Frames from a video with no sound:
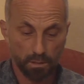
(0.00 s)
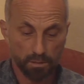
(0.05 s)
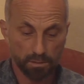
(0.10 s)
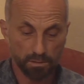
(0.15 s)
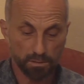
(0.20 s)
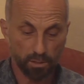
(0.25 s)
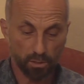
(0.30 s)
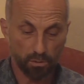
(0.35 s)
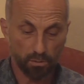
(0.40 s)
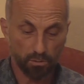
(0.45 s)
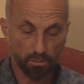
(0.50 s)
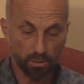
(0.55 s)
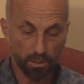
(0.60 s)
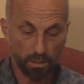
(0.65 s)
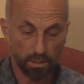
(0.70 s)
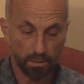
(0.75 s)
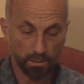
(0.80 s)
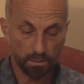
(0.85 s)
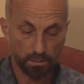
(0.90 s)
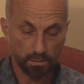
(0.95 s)
So
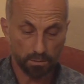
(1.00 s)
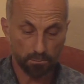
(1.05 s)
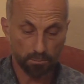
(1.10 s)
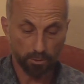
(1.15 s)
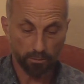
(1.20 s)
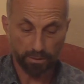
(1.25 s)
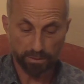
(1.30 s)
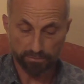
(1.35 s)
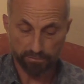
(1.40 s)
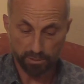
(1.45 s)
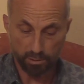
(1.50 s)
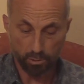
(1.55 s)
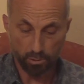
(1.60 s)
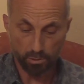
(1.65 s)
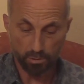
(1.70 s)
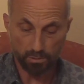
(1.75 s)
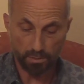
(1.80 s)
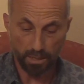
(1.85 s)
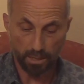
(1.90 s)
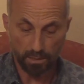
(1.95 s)
my wife
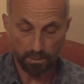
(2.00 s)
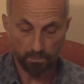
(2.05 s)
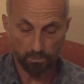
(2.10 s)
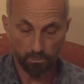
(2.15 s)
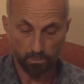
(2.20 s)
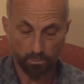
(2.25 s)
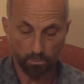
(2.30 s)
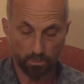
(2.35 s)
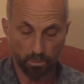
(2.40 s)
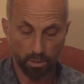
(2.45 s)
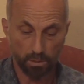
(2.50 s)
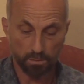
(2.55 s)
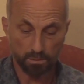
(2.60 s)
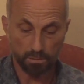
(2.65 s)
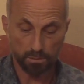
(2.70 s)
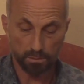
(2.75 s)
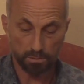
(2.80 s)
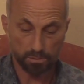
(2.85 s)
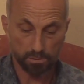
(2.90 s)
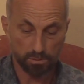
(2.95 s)
Nicole and I want
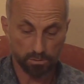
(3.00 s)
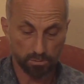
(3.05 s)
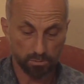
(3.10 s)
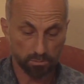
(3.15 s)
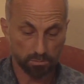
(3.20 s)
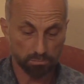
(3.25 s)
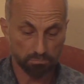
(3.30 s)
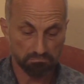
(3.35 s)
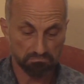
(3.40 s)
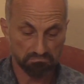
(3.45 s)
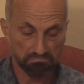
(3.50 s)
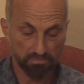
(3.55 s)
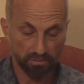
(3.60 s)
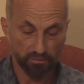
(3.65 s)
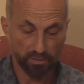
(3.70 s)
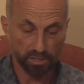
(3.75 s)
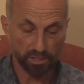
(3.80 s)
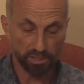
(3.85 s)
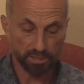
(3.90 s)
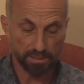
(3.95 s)
to
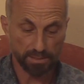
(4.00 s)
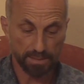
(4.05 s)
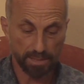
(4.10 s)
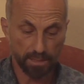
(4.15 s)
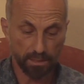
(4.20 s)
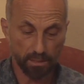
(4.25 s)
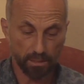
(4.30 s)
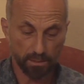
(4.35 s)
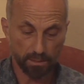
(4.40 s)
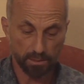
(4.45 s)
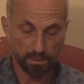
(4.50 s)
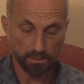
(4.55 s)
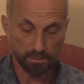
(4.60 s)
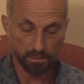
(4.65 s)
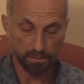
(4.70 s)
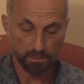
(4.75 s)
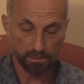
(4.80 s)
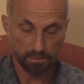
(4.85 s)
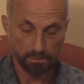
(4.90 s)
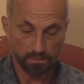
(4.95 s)
eventually take our
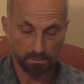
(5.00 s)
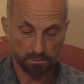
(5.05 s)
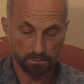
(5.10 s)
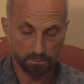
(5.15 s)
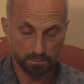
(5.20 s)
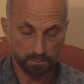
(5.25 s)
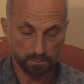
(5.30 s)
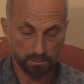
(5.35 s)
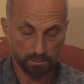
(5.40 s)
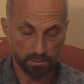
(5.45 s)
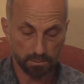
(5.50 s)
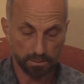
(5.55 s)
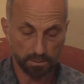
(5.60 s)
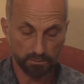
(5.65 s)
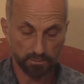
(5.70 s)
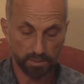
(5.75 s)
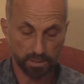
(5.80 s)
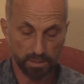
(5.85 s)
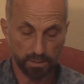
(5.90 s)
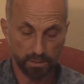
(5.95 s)
kids to
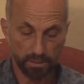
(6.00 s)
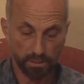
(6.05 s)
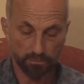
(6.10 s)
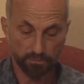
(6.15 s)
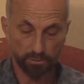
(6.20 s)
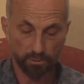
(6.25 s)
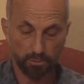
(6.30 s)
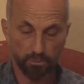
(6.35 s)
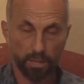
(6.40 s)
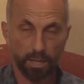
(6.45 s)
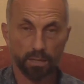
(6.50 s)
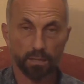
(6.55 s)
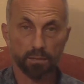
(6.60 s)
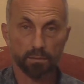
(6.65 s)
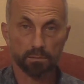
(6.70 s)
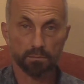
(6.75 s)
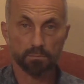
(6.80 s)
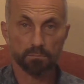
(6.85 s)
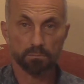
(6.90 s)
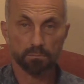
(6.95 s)
live in India for a while.
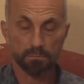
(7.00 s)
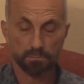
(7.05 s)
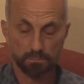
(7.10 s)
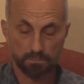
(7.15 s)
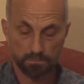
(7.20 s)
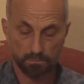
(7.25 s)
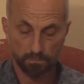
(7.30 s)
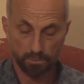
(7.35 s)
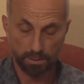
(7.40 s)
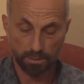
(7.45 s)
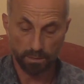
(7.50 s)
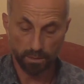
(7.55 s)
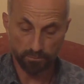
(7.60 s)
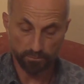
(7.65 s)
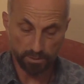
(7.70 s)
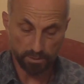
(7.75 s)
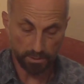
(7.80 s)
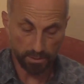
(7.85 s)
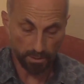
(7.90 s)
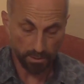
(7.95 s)
We love
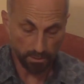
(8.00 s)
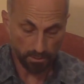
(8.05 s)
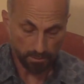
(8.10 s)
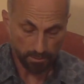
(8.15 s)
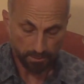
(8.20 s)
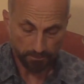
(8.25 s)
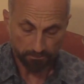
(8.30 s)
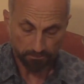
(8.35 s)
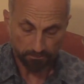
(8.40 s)
India.